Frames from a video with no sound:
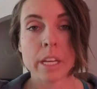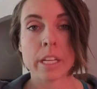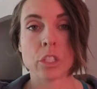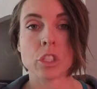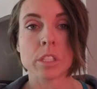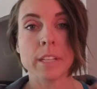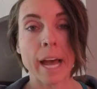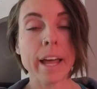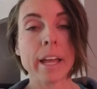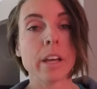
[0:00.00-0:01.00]
It's just
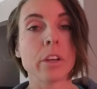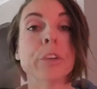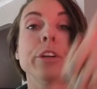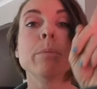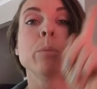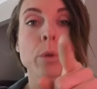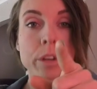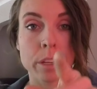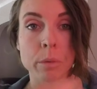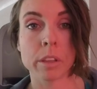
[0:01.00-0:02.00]
not a good
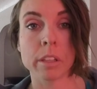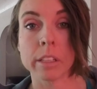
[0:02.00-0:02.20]
morning with